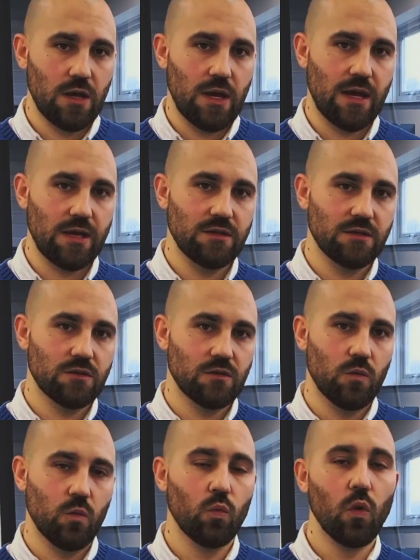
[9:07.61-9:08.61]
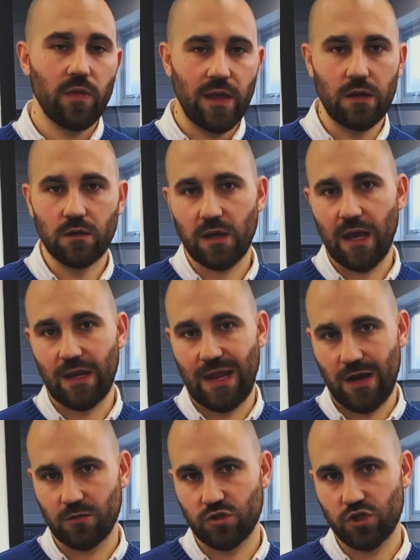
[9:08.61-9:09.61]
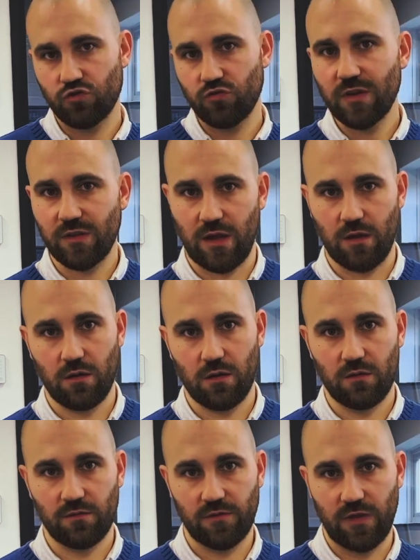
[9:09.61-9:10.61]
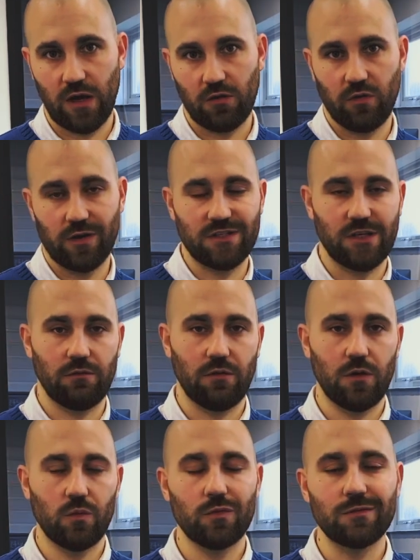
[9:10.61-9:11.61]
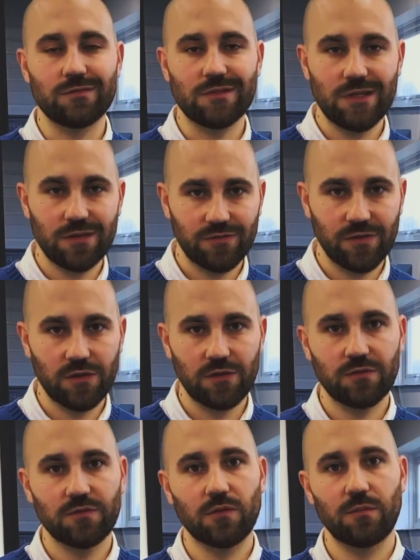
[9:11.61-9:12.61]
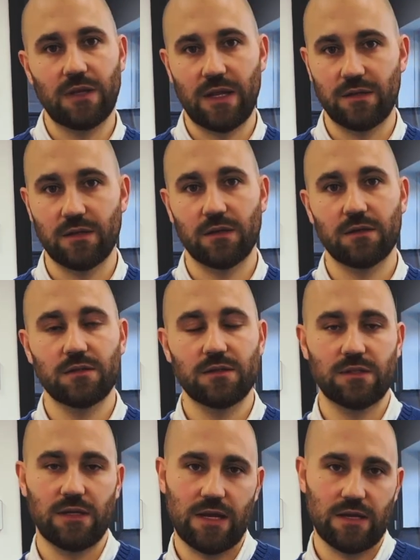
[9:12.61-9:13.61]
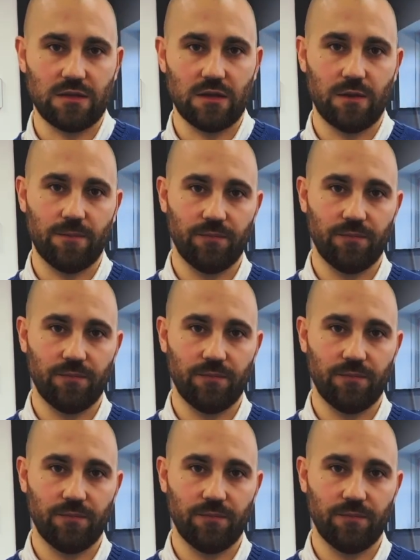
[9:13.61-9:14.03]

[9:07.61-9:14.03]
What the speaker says: and what they look at and how strict they are for that criteria will differ from lender to lender.